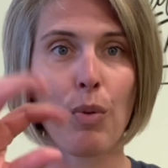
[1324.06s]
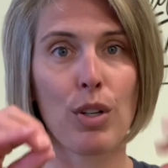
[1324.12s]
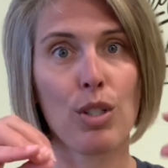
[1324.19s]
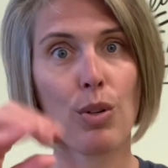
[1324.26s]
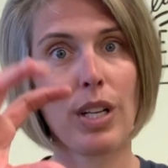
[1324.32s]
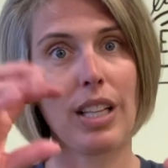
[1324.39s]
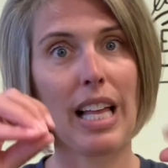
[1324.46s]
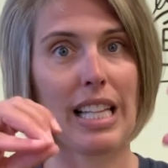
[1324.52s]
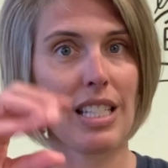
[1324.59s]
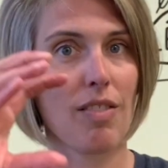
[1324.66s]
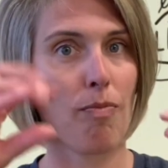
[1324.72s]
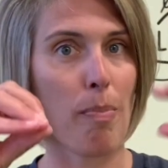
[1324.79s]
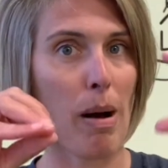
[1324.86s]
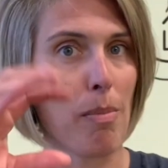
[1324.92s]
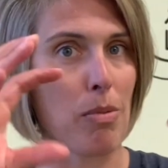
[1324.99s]
we're doing lots
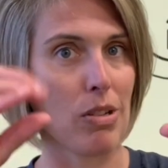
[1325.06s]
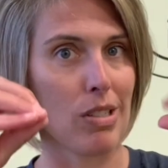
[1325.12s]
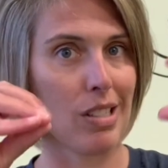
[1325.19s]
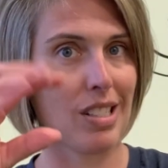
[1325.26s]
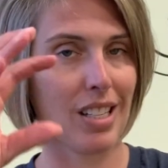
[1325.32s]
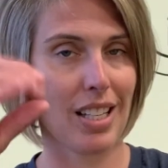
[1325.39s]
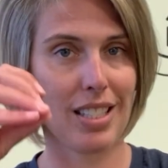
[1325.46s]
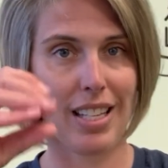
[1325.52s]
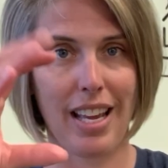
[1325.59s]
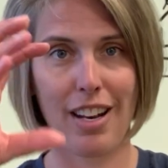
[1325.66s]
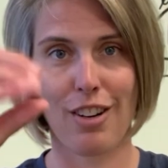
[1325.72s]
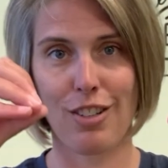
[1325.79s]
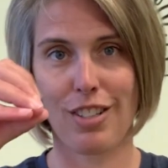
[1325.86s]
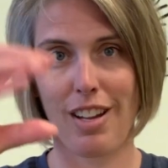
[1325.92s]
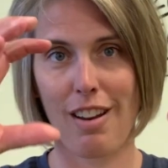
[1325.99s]
of bubbles, let's add
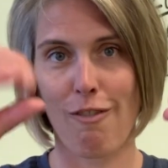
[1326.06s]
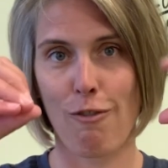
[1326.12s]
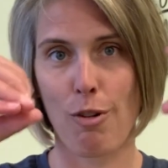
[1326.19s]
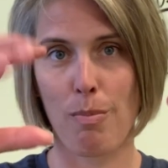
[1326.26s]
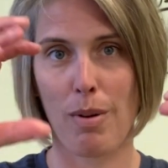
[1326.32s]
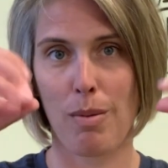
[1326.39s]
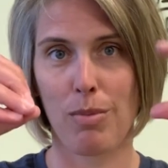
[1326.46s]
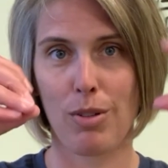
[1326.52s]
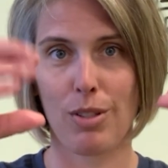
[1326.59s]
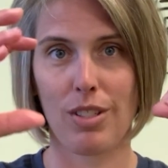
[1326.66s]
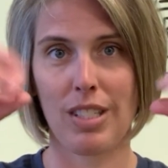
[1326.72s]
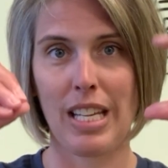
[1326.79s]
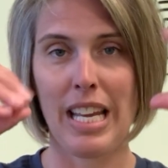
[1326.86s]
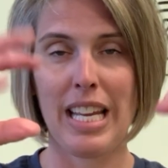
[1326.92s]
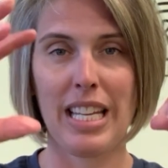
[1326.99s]
our sign for
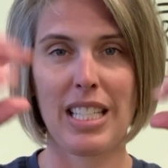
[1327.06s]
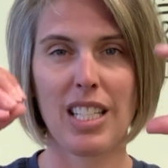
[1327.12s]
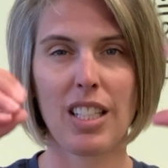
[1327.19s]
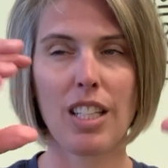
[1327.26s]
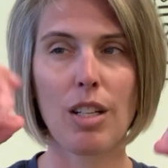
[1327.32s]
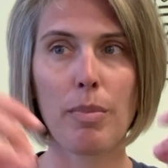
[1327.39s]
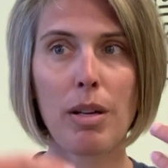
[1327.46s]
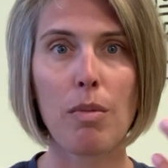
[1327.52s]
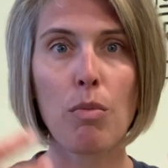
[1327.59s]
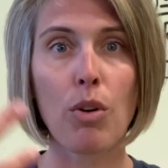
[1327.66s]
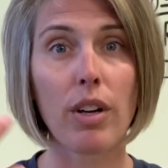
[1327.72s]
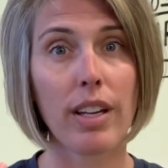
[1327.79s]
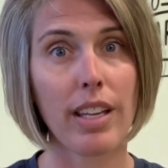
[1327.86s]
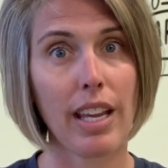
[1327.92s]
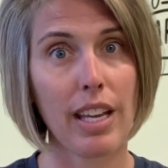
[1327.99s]
bubbles. It's a little bit
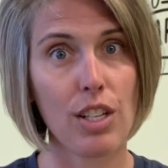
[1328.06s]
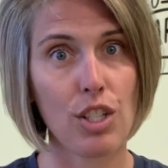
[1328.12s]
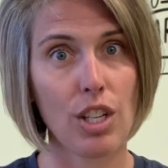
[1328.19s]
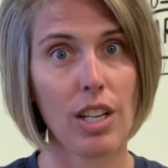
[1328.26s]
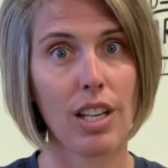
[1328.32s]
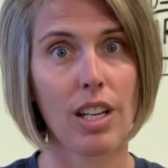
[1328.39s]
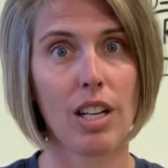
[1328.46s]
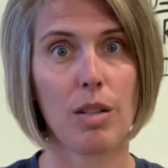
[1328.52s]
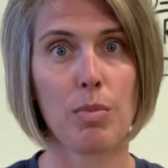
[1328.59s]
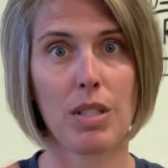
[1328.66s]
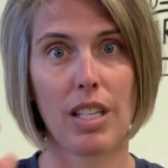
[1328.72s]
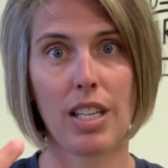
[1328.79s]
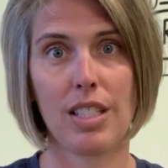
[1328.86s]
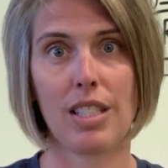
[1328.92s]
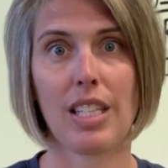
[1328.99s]
more engaging and helps
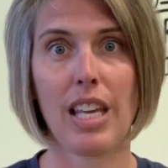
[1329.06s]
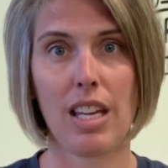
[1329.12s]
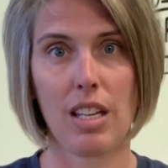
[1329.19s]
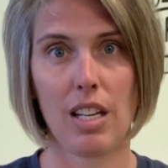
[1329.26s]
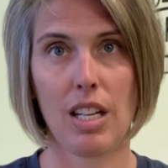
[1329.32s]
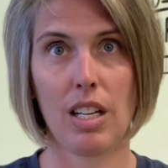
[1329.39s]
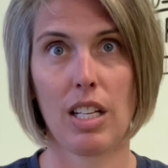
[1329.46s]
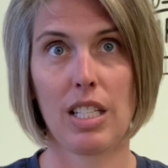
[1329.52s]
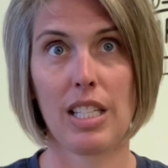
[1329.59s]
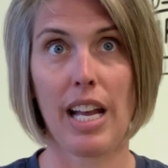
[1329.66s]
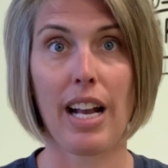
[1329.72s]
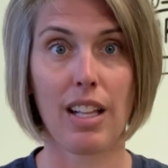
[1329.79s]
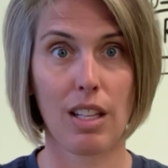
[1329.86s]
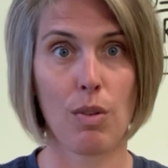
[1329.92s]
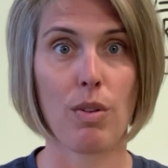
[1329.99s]
kids get
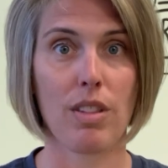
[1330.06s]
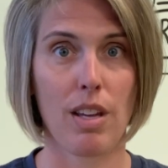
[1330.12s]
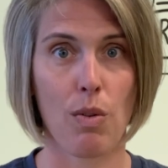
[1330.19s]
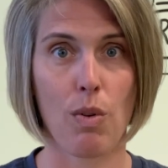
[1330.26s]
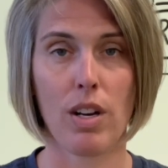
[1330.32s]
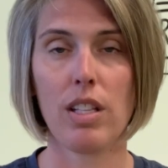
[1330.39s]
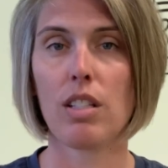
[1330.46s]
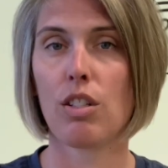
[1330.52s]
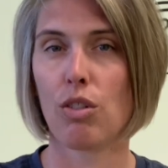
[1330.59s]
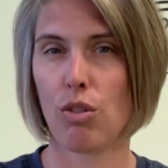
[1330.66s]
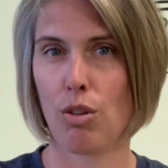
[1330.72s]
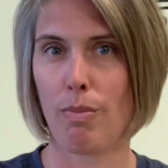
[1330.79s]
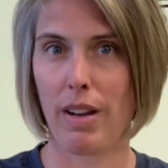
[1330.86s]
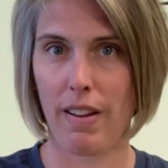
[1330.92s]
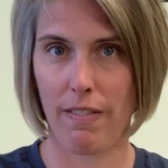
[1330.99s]
exactly what they want. So
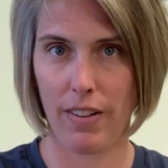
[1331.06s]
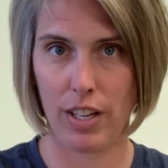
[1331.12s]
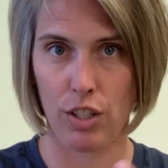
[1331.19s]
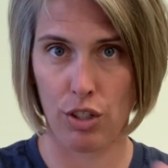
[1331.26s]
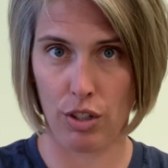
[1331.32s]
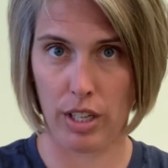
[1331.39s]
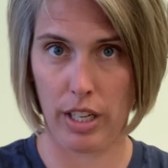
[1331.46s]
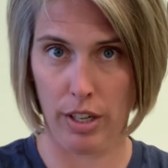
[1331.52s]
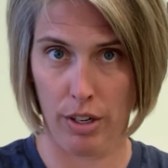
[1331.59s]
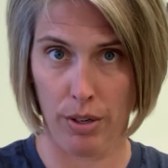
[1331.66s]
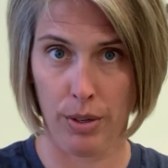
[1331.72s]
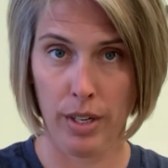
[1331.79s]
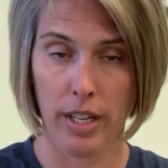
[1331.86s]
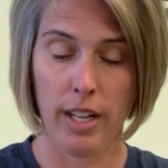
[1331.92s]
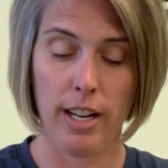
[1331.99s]
you might find your
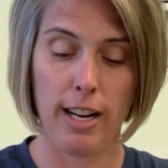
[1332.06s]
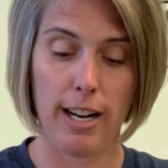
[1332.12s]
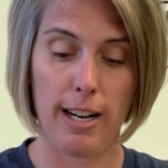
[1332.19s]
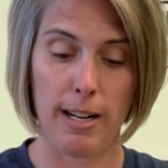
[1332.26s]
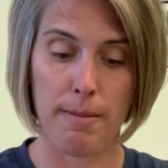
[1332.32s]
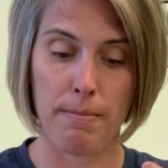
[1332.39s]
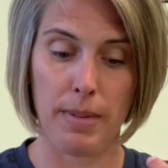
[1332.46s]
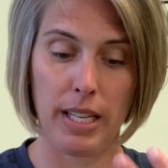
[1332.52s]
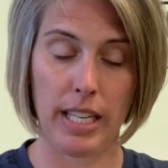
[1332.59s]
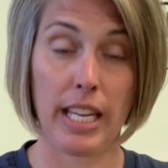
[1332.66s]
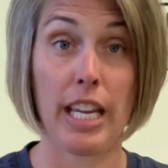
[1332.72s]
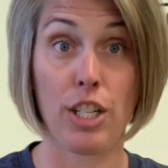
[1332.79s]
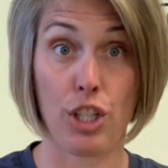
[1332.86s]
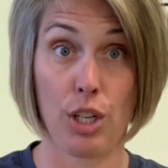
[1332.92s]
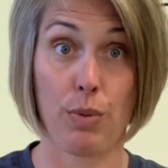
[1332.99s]
kiddo
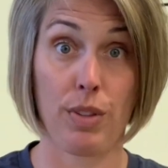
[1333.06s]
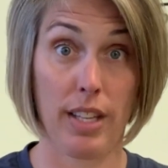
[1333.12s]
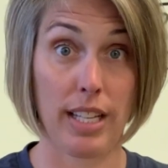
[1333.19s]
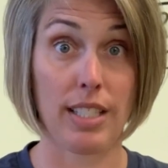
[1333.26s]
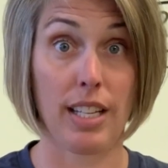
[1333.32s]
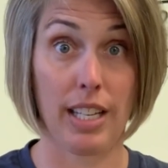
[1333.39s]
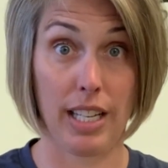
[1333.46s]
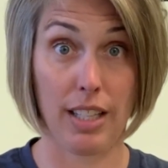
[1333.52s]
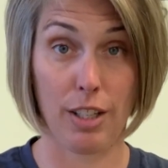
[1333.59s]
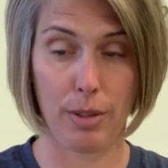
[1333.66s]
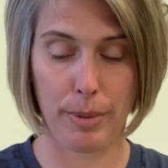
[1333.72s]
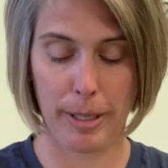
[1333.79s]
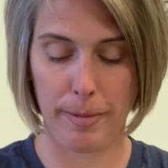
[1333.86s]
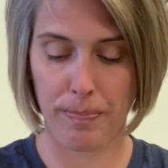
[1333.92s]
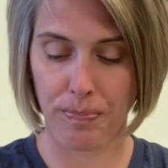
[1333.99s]
engaging with that sign a little
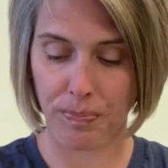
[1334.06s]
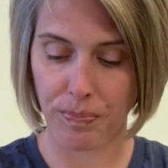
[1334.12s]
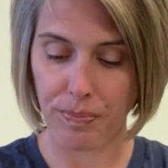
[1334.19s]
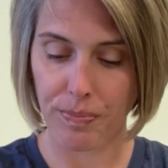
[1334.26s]
bit.